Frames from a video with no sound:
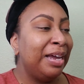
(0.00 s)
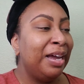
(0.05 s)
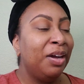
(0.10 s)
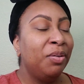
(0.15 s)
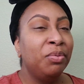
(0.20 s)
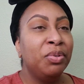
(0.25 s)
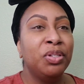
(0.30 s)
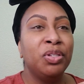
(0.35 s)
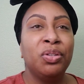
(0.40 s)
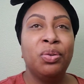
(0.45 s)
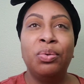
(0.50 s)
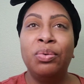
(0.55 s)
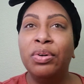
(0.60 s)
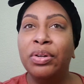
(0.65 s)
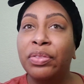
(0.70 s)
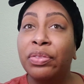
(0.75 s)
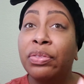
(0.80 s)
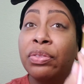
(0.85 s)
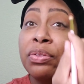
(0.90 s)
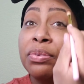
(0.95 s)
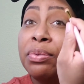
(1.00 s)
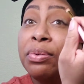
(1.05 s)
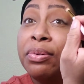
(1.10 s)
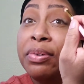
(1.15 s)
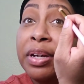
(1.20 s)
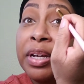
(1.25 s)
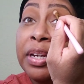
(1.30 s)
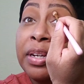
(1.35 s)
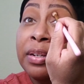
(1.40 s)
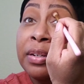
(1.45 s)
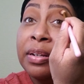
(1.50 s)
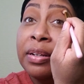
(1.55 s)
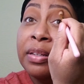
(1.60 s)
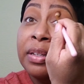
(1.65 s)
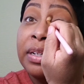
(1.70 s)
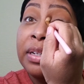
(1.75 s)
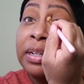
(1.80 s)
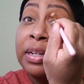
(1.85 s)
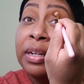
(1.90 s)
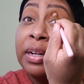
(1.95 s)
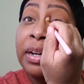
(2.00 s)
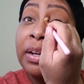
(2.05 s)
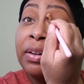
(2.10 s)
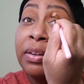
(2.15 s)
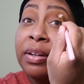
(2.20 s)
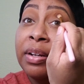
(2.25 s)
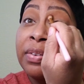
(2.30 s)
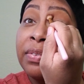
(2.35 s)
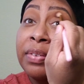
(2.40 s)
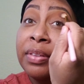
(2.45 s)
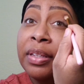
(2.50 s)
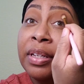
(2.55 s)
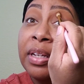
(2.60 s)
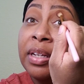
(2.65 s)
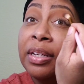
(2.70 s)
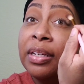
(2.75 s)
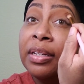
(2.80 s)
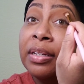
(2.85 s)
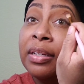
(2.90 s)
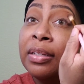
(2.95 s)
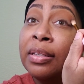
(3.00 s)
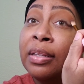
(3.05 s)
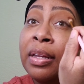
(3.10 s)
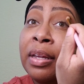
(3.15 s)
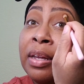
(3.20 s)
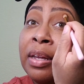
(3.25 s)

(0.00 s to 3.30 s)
I was going through it and cleaning out everything